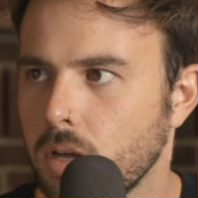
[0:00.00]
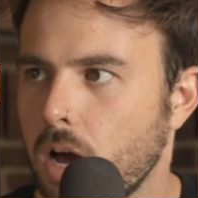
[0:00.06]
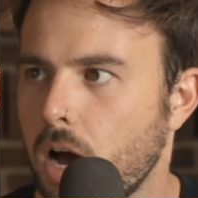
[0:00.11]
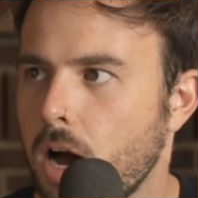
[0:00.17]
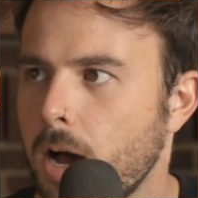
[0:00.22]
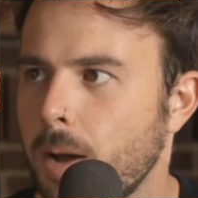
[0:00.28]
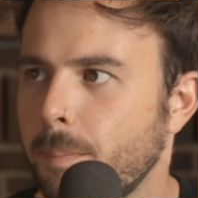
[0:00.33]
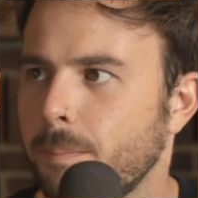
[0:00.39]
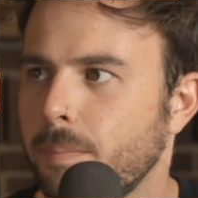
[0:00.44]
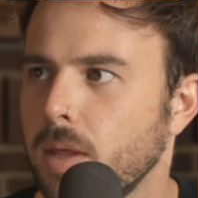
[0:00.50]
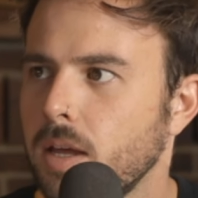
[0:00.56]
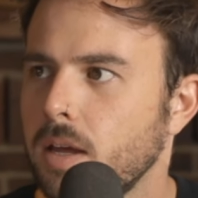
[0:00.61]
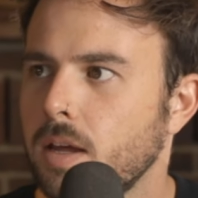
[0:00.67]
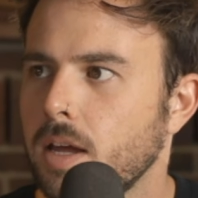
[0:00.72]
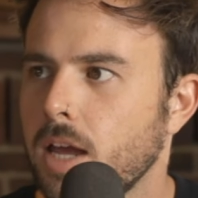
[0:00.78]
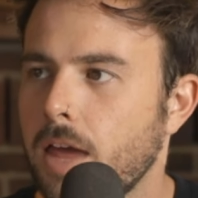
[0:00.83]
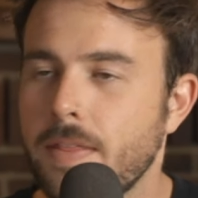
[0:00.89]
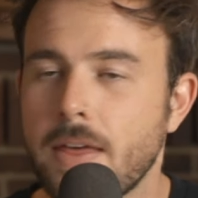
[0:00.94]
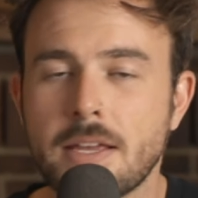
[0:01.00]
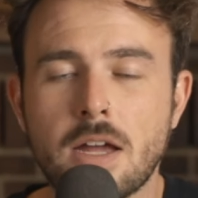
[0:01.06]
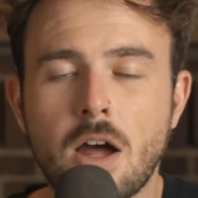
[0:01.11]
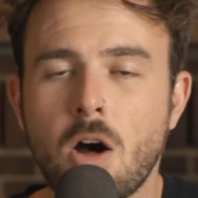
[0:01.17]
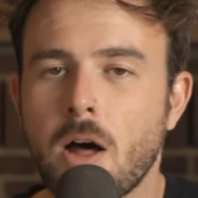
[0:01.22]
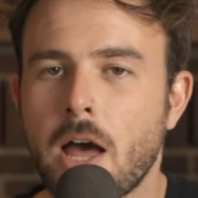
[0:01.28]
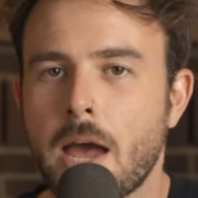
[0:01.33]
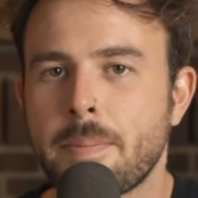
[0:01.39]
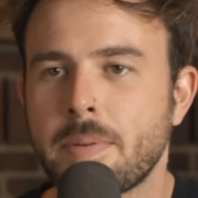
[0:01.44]
Um and that
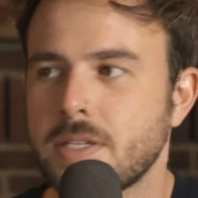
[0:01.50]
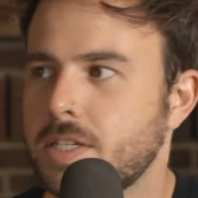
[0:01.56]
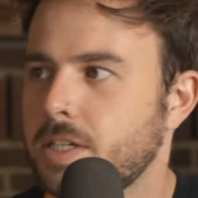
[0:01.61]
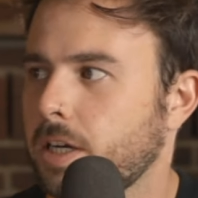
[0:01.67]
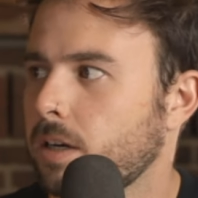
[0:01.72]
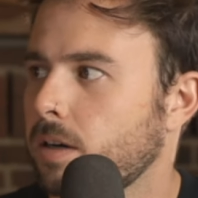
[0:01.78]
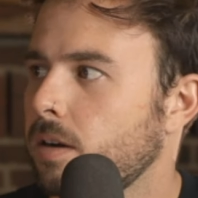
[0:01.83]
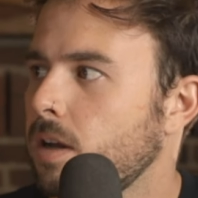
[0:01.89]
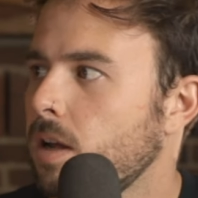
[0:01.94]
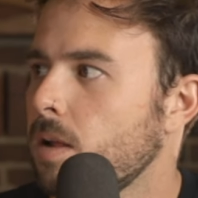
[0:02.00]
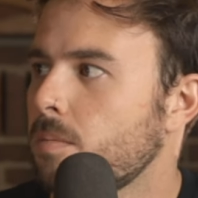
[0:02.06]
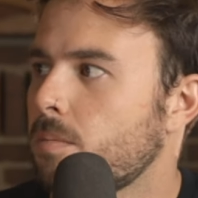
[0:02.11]
all happens here.